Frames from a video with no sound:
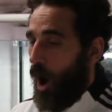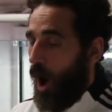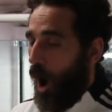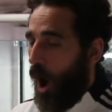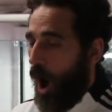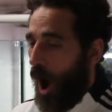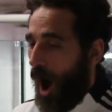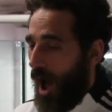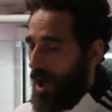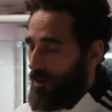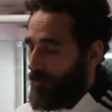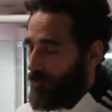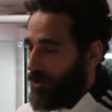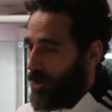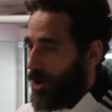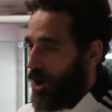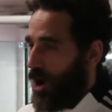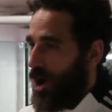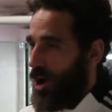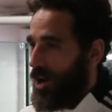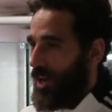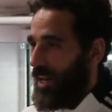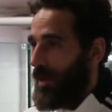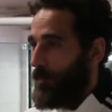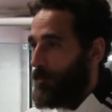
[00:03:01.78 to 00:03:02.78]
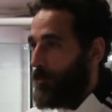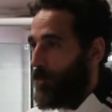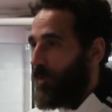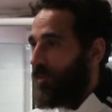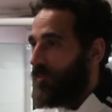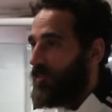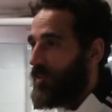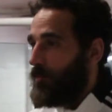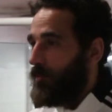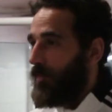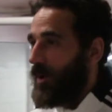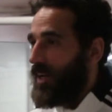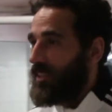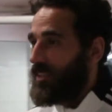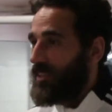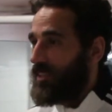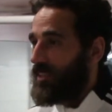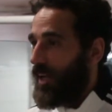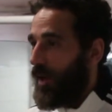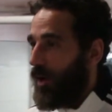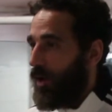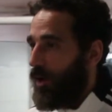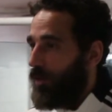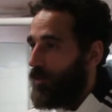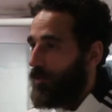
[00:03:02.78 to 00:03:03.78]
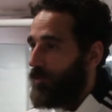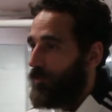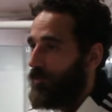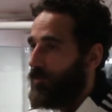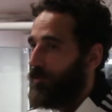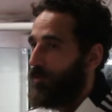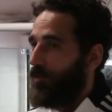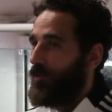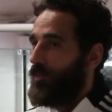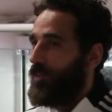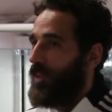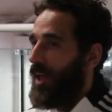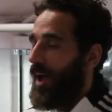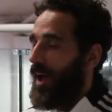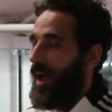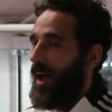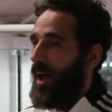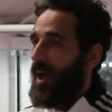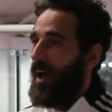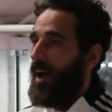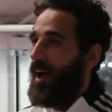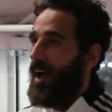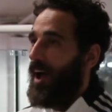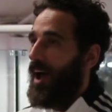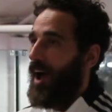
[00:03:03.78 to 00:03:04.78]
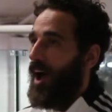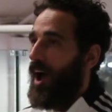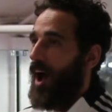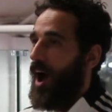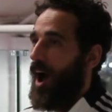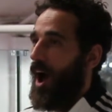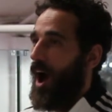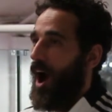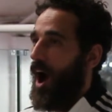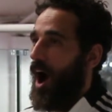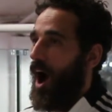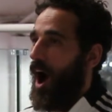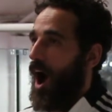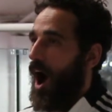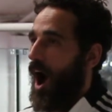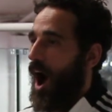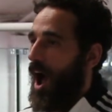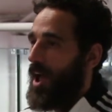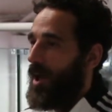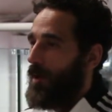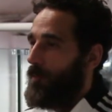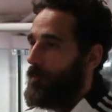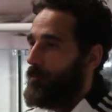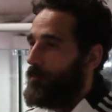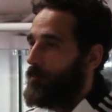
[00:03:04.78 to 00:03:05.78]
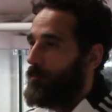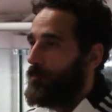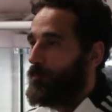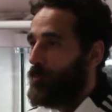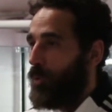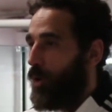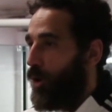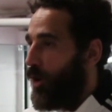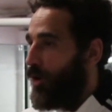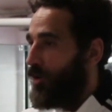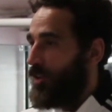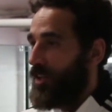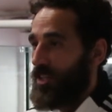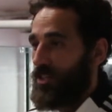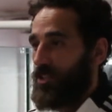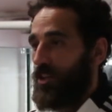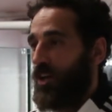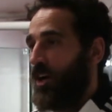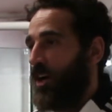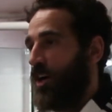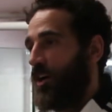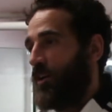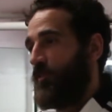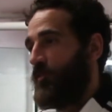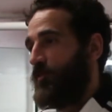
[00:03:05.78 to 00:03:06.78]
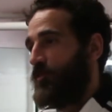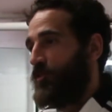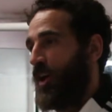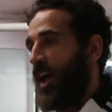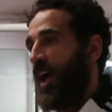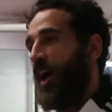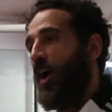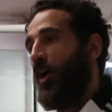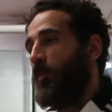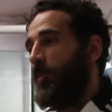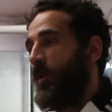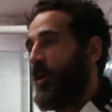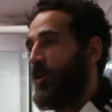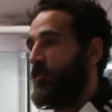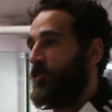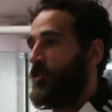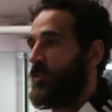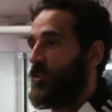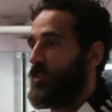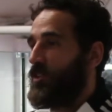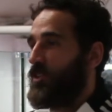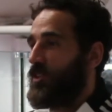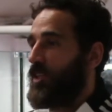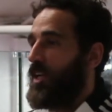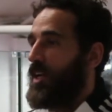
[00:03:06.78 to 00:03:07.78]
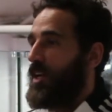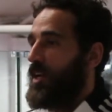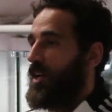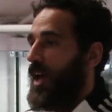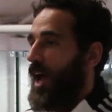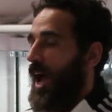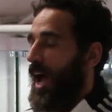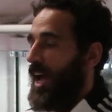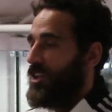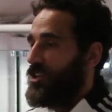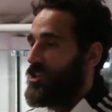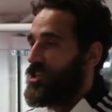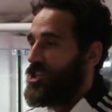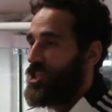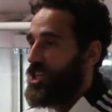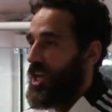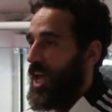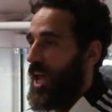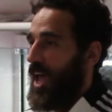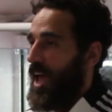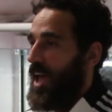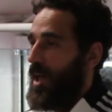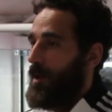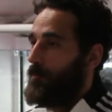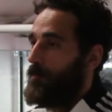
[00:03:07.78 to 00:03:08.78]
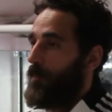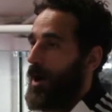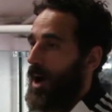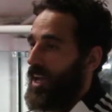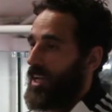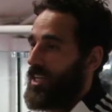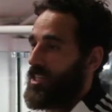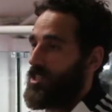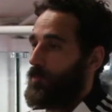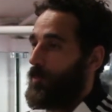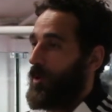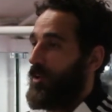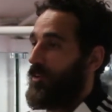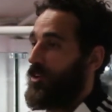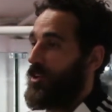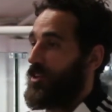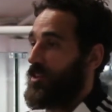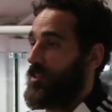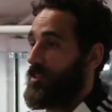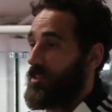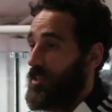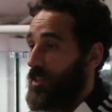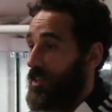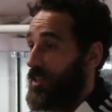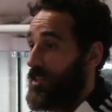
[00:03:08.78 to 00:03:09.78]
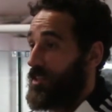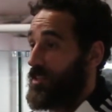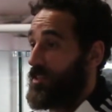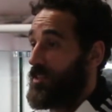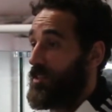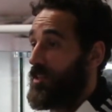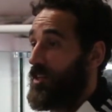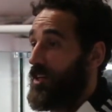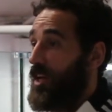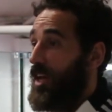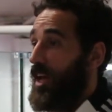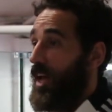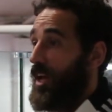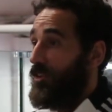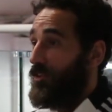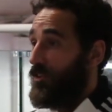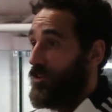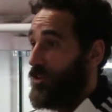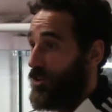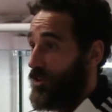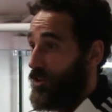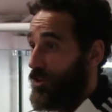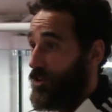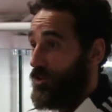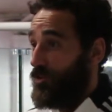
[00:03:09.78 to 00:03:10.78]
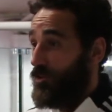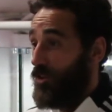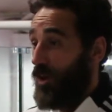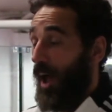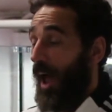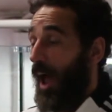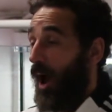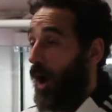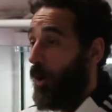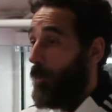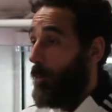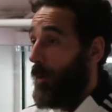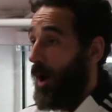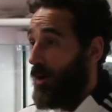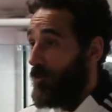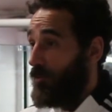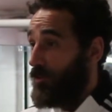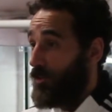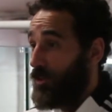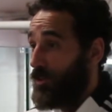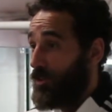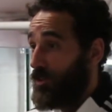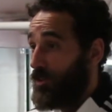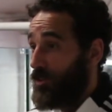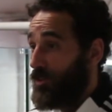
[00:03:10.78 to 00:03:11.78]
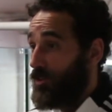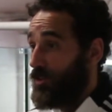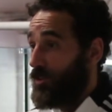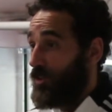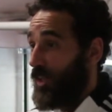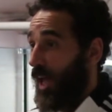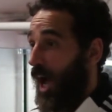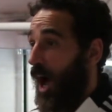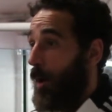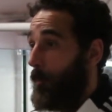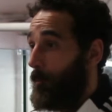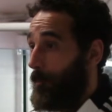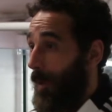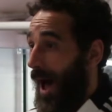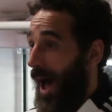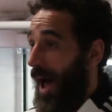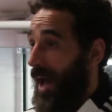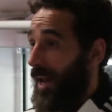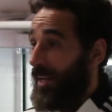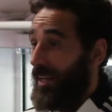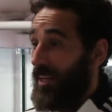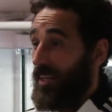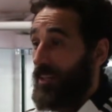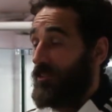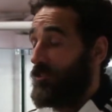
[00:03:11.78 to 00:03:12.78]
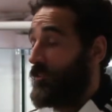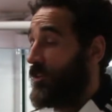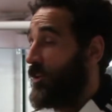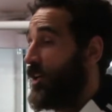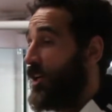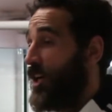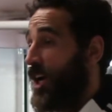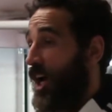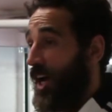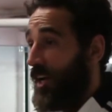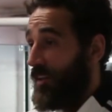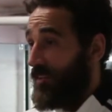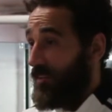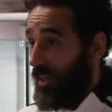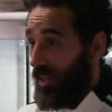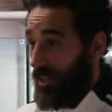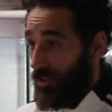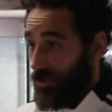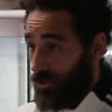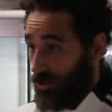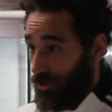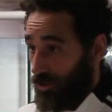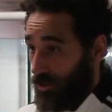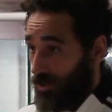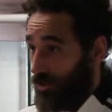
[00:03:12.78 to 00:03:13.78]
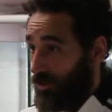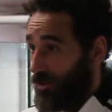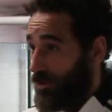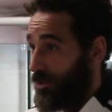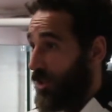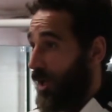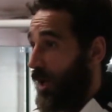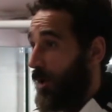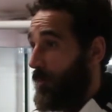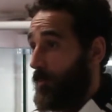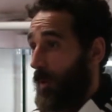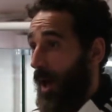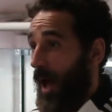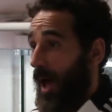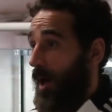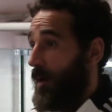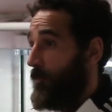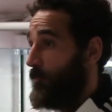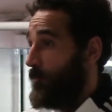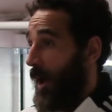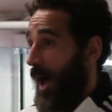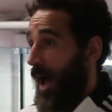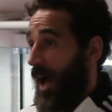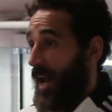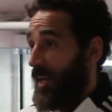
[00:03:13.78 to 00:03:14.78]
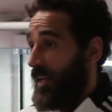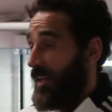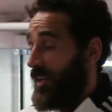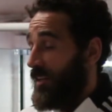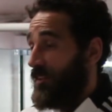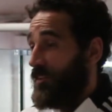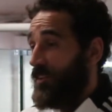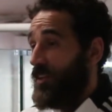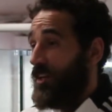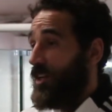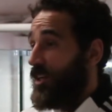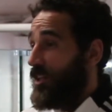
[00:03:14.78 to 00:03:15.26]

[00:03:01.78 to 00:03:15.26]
I've learned in, within myself that I am put on this earth to help others and share my experiences to, to help others that are battling addictions, battling